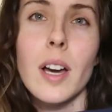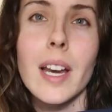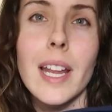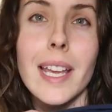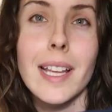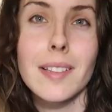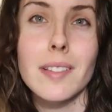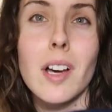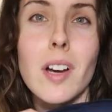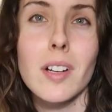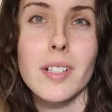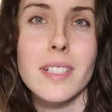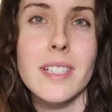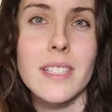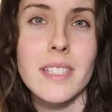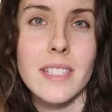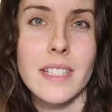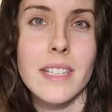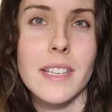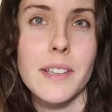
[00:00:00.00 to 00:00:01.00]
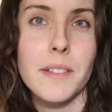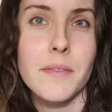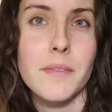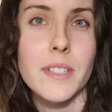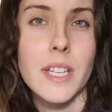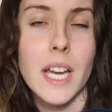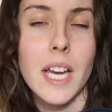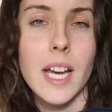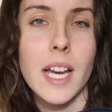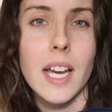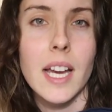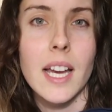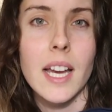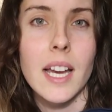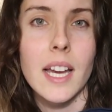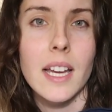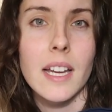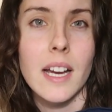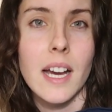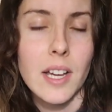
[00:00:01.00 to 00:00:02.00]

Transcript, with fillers: got a long sleeved uh,